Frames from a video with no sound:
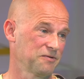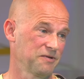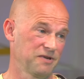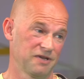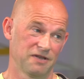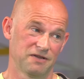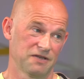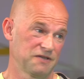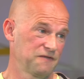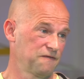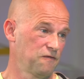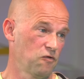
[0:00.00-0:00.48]
I
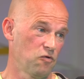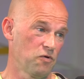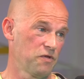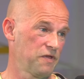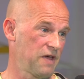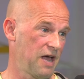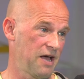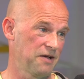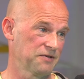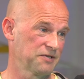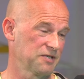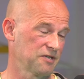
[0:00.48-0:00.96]
mean, there's
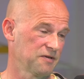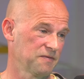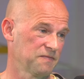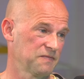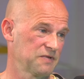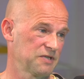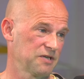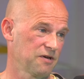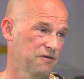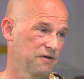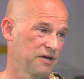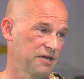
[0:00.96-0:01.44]
4,000 of them,
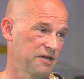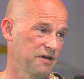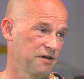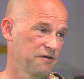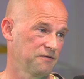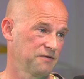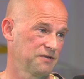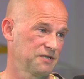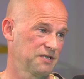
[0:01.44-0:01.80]
so I don't.